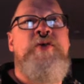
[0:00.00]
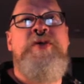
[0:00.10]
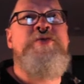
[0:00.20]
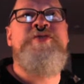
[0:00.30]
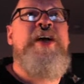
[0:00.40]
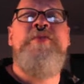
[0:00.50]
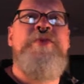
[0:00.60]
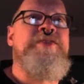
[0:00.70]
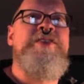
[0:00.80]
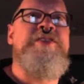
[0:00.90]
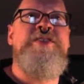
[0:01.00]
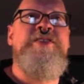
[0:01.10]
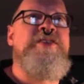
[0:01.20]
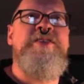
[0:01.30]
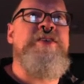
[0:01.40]
understand what this
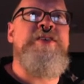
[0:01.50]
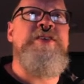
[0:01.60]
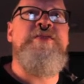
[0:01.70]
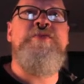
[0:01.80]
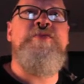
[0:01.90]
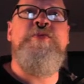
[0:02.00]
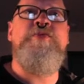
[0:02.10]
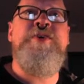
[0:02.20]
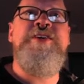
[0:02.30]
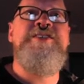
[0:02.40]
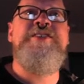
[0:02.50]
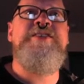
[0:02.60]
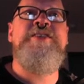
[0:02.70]
is. What is.